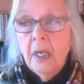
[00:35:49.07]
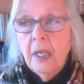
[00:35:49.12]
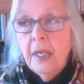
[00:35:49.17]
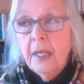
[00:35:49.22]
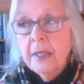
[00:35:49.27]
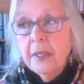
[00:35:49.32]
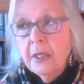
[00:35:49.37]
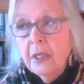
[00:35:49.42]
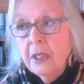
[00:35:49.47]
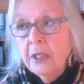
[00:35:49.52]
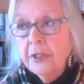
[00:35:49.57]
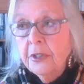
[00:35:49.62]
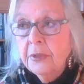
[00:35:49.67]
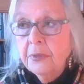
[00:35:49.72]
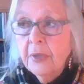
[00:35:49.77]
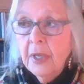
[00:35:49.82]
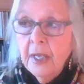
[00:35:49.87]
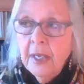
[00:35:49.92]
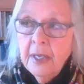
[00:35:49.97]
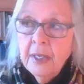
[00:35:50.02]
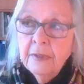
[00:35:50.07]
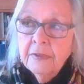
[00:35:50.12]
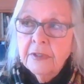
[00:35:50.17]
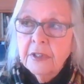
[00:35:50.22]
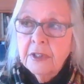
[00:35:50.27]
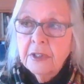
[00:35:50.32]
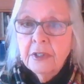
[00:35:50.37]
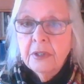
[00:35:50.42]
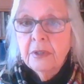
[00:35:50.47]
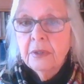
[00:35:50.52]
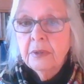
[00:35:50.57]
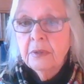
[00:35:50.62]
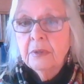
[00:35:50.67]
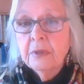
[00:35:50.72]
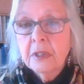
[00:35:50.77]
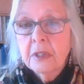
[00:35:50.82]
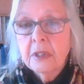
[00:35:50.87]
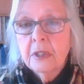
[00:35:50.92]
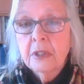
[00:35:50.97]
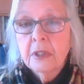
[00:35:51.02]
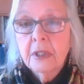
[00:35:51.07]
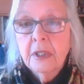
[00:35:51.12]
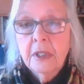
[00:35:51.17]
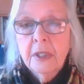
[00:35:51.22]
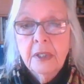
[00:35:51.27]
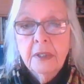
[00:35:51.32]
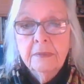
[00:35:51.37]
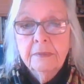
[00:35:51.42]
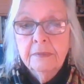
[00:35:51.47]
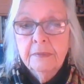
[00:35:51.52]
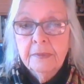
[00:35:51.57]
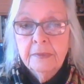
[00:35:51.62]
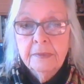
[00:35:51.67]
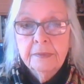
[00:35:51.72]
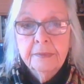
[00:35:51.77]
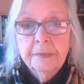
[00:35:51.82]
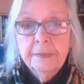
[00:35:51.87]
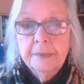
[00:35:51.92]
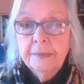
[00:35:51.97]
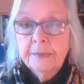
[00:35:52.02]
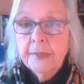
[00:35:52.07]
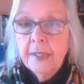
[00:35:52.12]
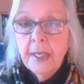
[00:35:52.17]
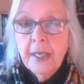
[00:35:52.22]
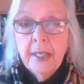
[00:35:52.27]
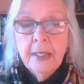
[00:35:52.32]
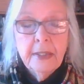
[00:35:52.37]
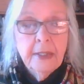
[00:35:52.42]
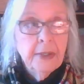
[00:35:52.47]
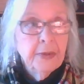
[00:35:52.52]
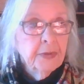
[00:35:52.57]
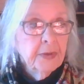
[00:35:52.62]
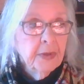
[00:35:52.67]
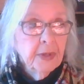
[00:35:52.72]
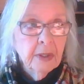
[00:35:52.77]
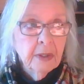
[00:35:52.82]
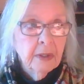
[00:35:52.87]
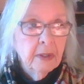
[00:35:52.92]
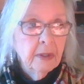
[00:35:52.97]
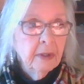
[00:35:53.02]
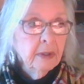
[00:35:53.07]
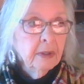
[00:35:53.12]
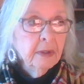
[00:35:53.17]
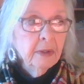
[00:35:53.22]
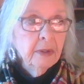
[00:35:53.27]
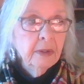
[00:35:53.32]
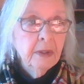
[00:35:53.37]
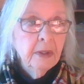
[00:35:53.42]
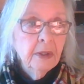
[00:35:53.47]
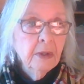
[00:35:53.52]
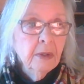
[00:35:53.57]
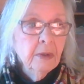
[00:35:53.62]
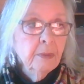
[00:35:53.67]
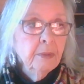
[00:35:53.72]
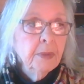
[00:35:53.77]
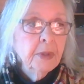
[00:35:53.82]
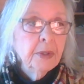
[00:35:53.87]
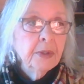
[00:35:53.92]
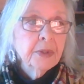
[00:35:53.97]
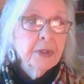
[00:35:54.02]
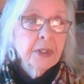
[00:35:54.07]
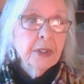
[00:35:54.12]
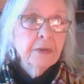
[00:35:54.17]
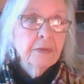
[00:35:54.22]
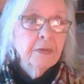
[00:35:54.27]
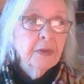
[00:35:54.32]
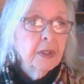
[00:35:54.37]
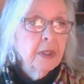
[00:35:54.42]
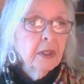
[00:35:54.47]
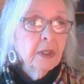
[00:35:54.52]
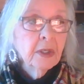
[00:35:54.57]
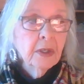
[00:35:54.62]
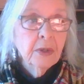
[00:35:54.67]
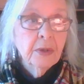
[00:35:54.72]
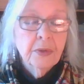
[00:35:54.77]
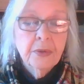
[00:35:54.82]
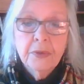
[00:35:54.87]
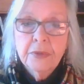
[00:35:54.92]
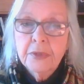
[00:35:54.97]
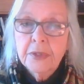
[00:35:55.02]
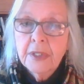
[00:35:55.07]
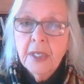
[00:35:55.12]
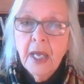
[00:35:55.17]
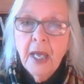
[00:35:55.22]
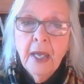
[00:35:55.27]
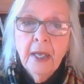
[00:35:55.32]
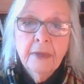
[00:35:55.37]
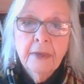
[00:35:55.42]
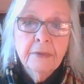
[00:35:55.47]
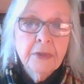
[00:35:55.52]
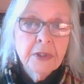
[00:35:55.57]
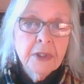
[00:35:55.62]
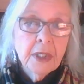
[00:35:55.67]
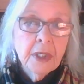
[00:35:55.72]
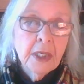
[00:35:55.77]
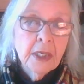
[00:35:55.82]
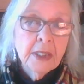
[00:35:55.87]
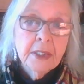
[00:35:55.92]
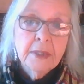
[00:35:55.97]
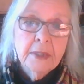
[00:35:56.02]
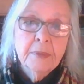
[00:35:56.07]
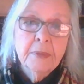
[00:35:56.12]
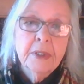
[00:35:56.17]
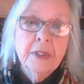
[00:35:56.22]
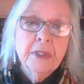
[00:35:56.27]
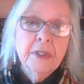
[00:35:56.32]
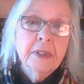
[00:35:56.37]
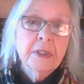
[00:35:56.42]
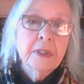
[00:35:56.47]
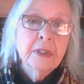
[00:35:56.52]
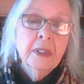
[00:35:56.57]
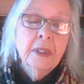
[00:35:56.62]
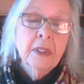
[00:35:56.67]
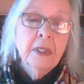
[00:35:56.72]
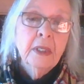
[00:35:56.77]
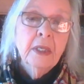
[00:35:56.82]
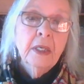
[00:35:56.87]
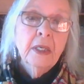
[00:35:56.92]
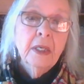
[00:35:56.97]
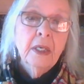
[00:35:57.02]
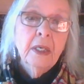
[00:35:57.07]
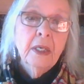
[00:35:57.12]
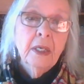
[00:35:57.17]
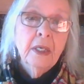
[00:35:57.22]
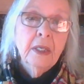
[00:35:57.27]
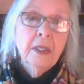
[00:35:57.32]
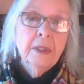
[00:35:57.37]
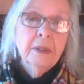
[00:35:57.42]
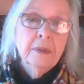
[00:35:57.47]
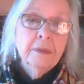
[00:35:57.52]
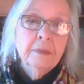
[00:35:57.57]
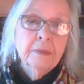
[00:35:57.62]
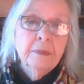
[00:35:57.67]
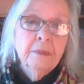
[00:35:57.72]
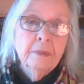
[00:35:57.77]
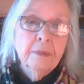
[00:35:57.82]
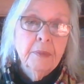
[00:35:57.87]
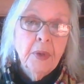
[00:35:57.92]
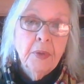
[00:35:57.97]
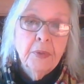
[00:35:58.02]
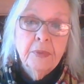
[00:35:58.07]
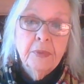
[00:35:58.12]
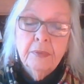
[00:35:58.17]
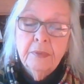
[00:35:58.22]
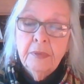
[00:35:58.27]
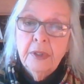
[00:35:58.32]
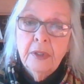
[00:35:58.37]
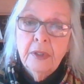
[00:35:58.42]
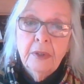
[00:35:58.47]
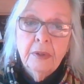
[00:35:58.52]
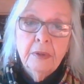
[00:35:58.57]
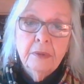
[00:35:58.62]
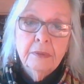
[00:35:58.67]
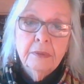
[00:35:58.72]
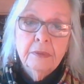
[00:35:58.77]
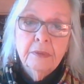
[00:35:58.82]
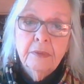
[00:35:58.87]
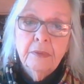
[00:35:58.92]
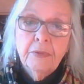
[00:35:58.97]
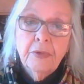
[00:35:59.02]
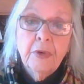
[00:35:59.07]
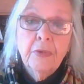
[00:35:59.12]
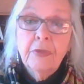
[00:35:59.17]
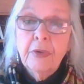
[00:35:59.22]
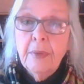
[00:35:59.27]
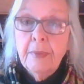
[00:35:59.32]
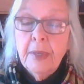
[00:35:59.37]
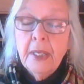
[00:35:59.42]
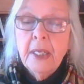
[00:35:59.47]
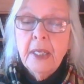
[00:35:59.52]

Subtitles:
And all you have to do is look at anything, music videos, advertisements, both, from